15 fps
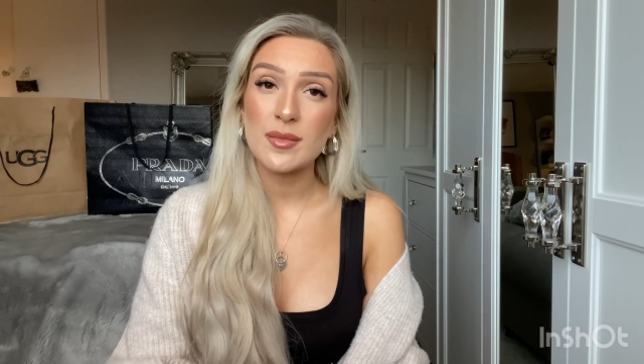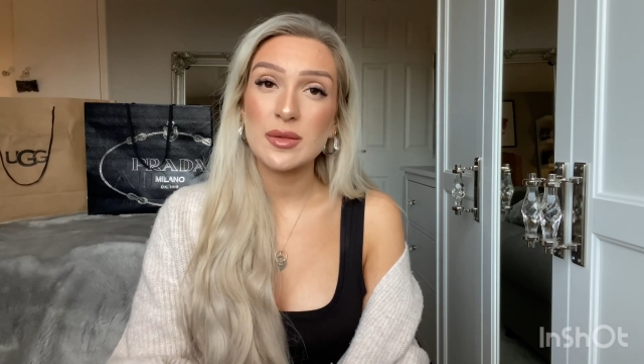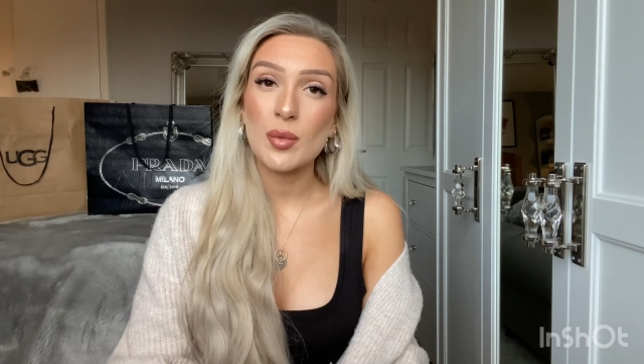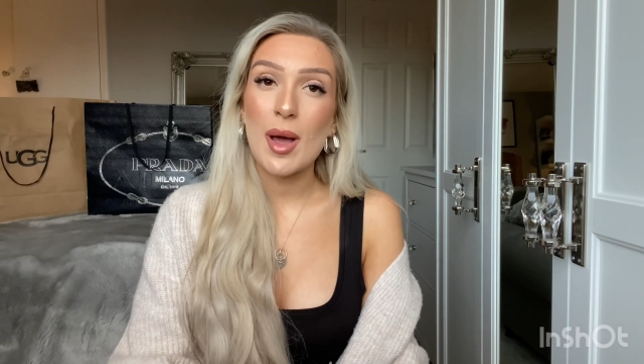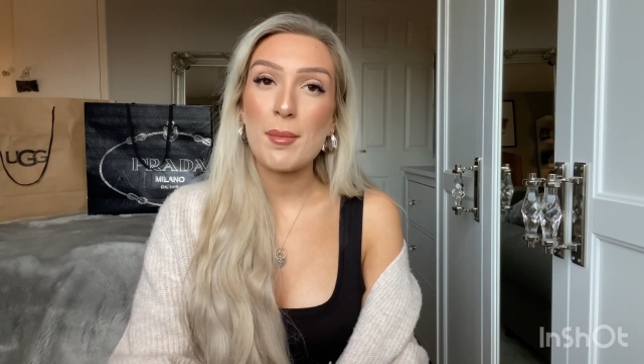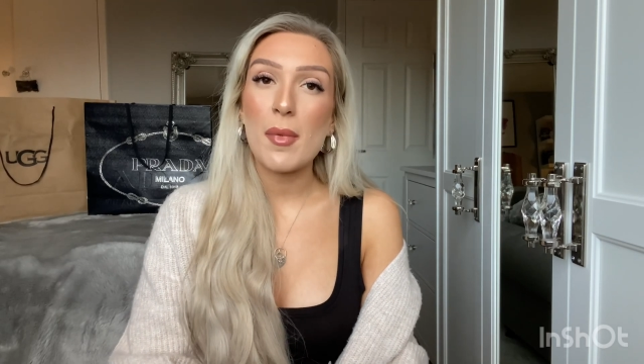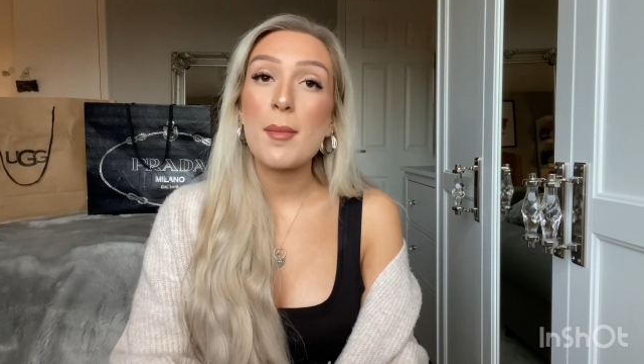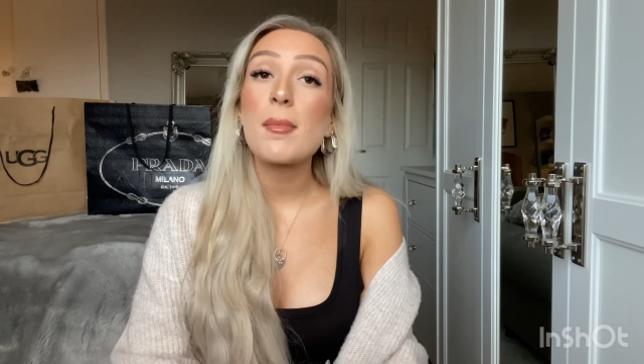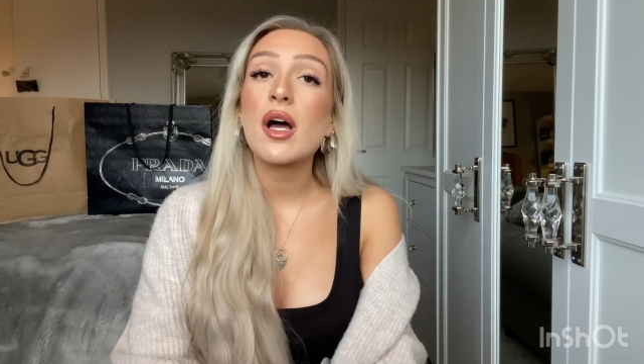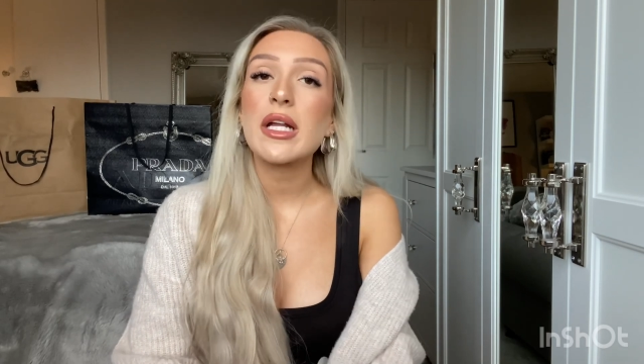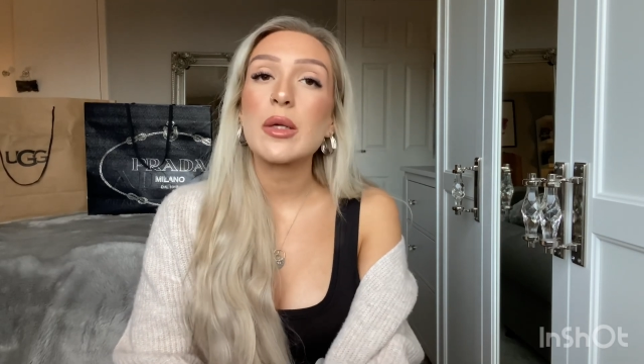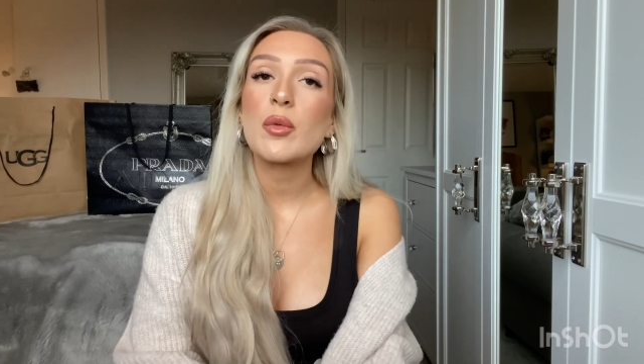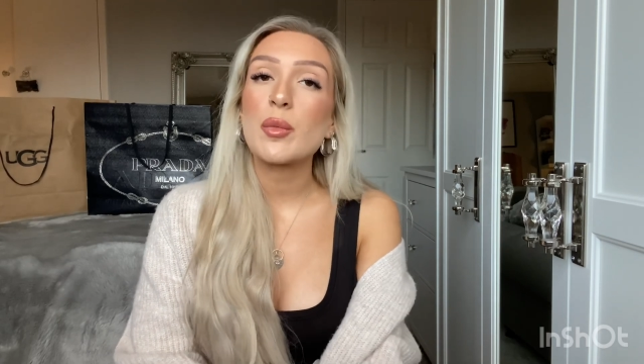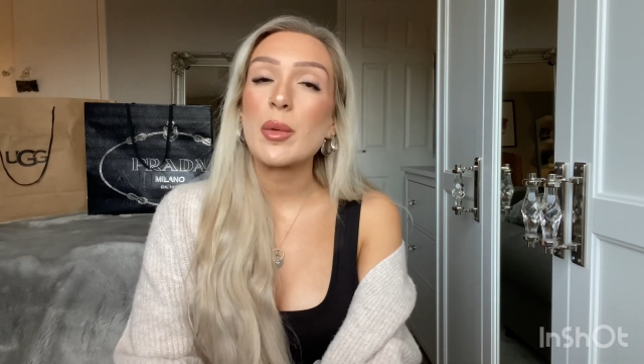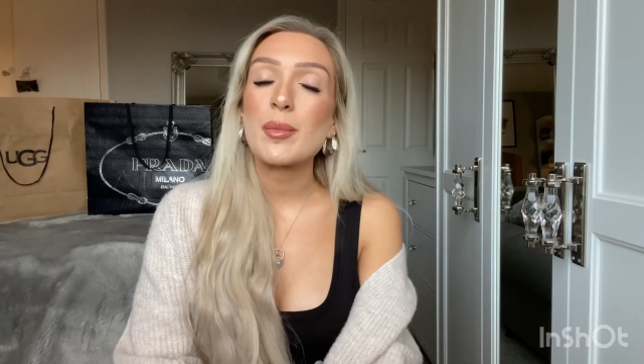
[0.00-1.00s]
when my money
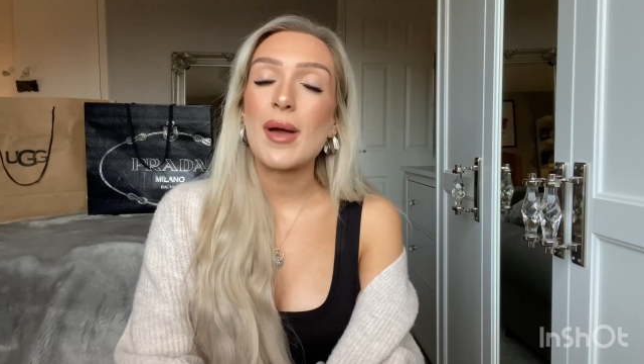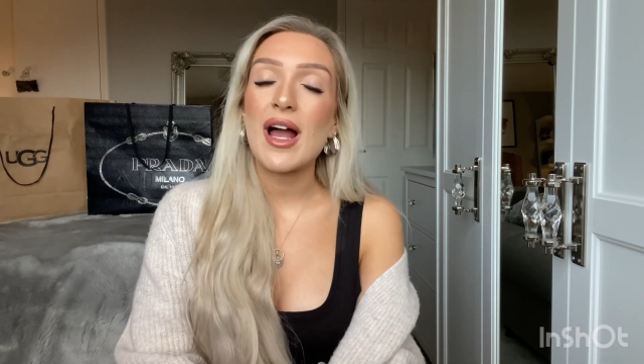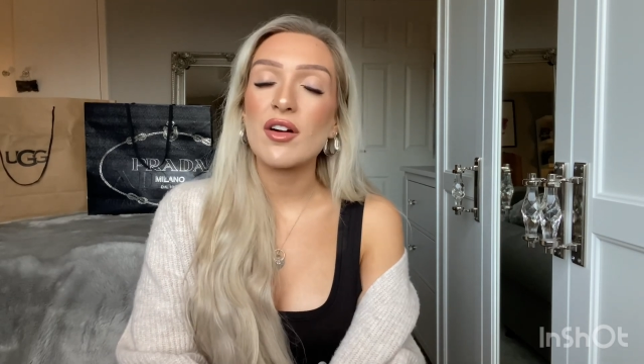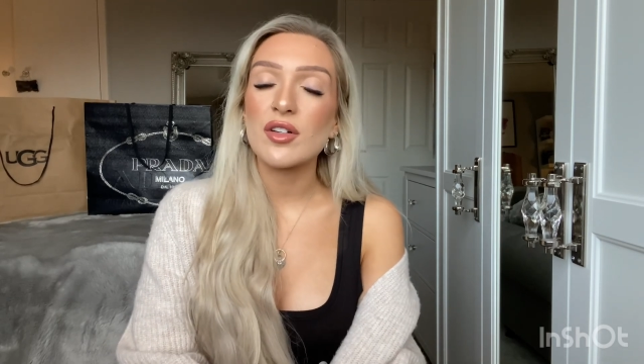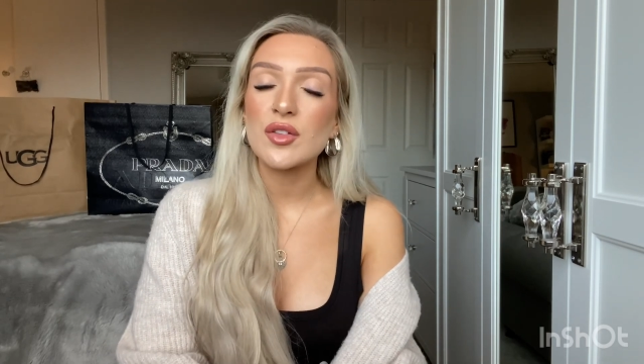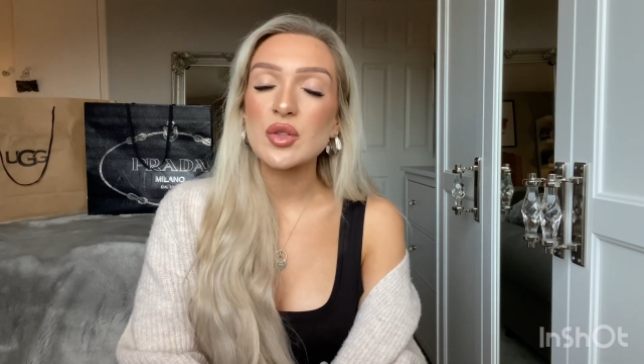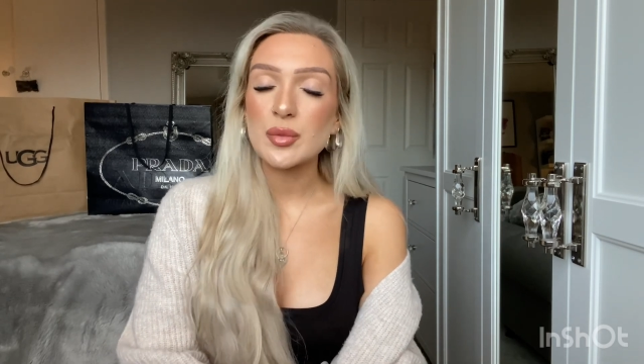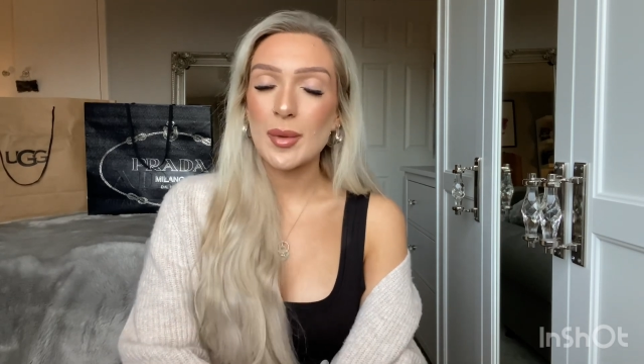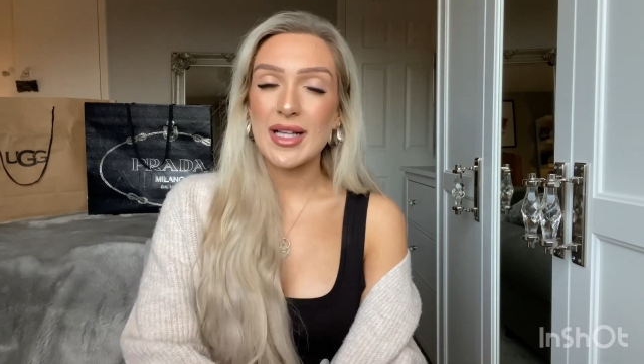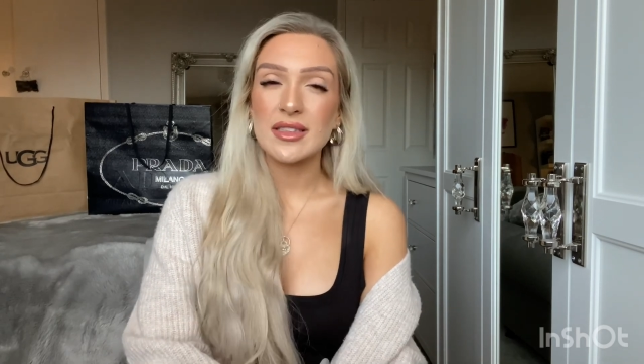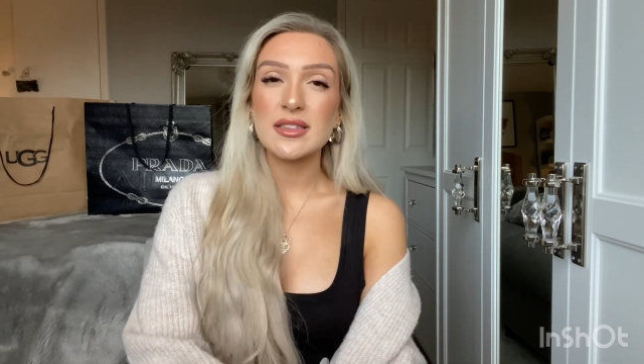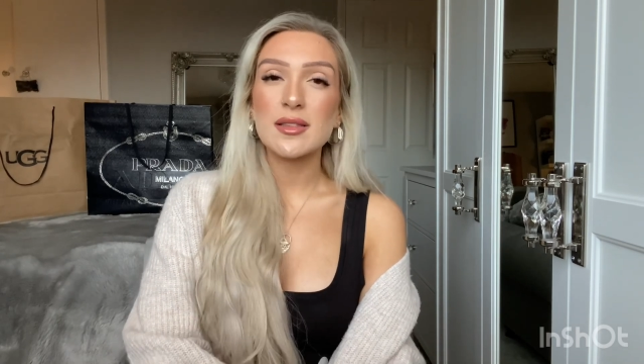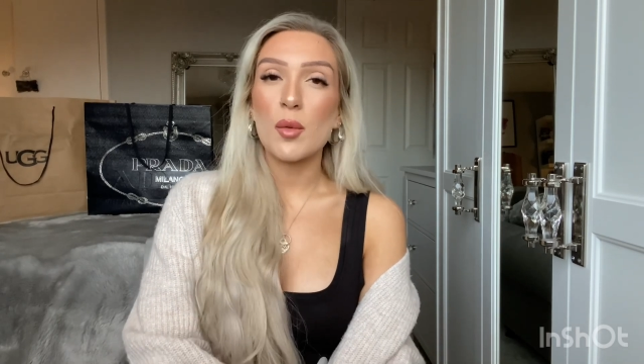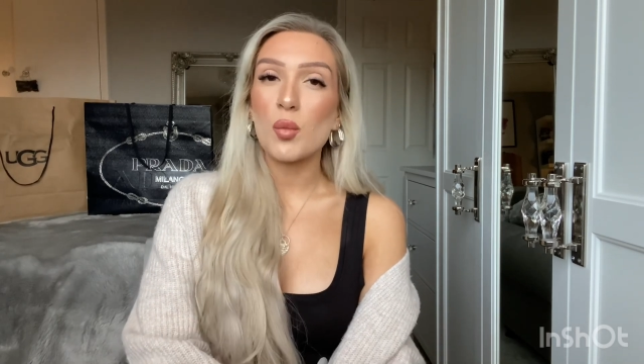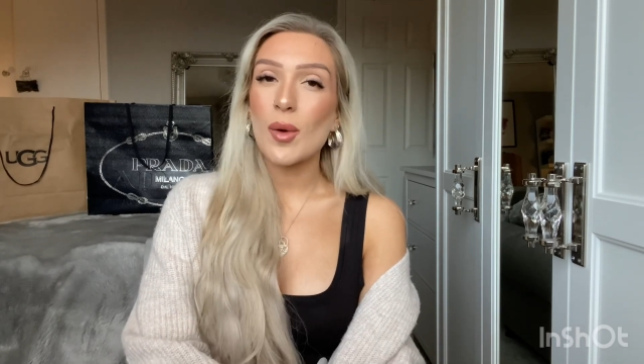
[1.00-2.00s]
would be better off spent
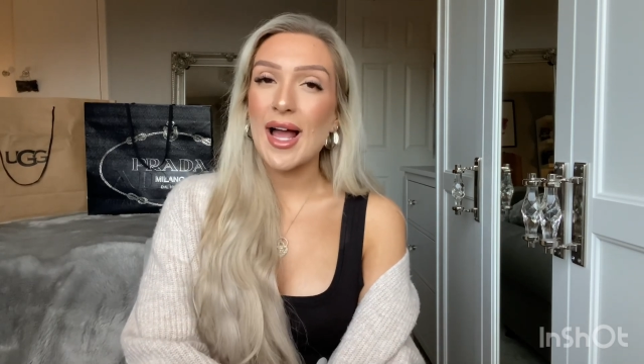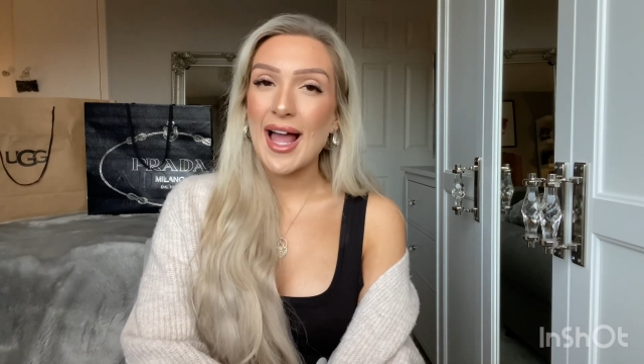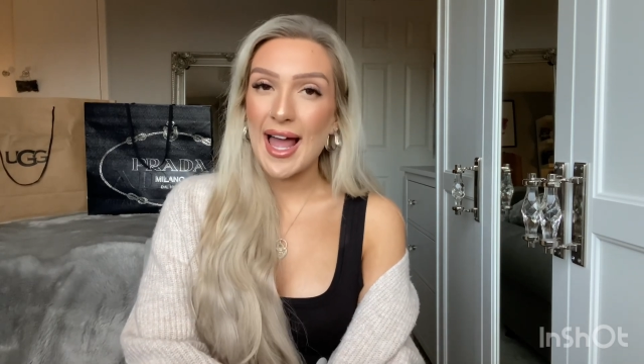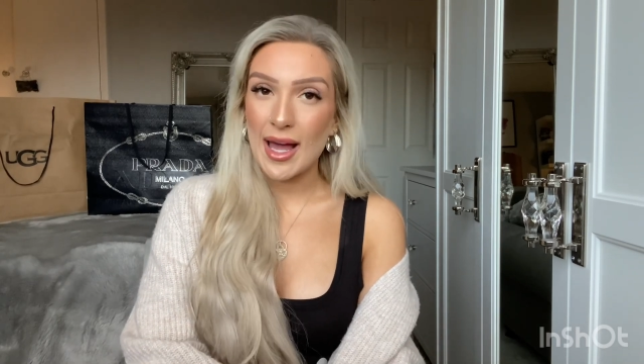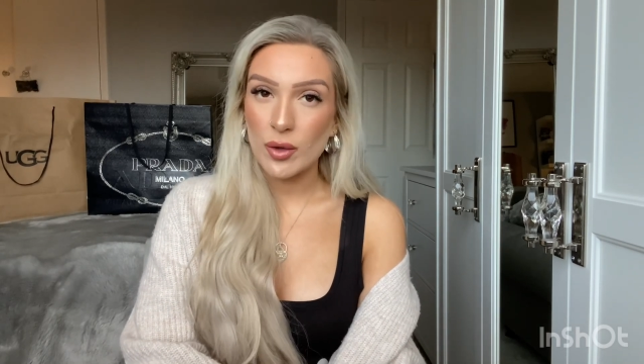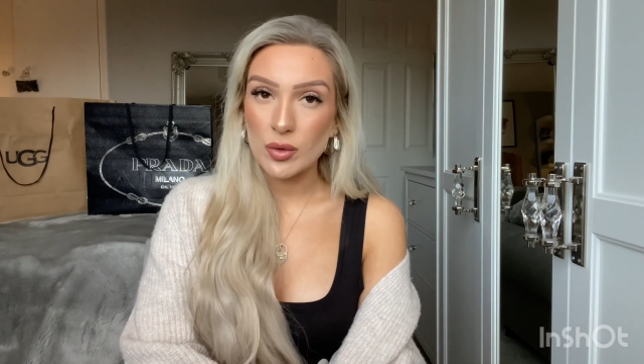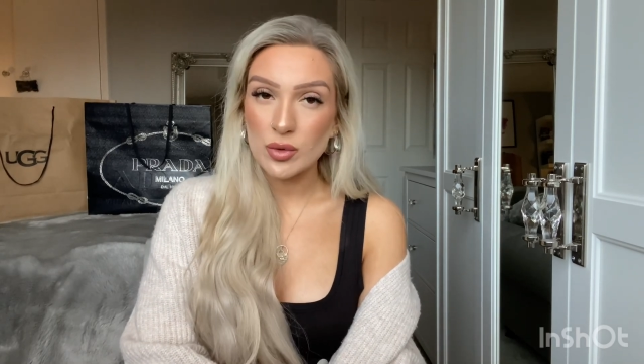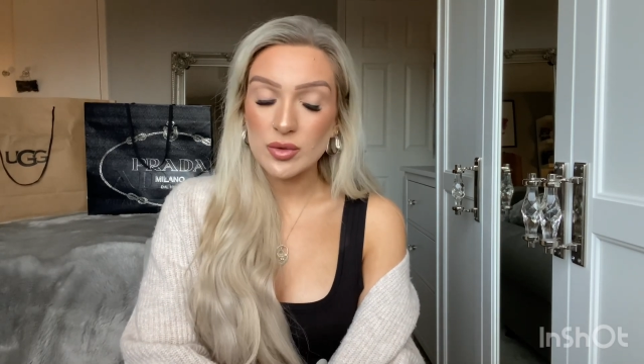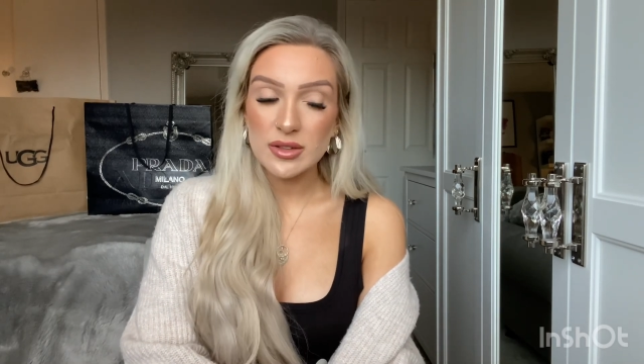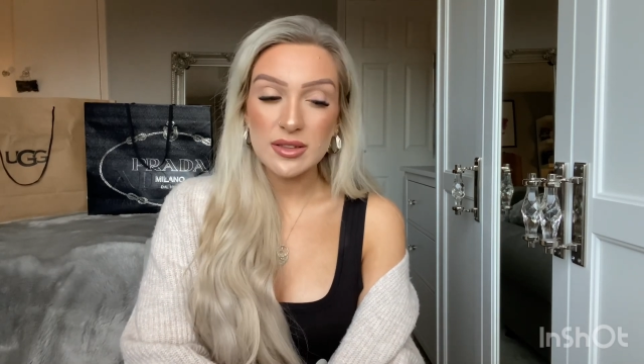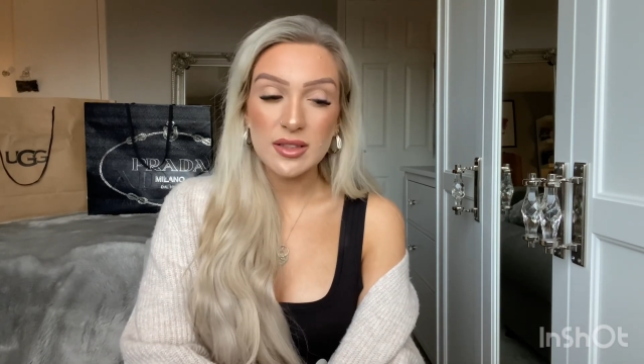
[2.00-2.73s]
somewhere else.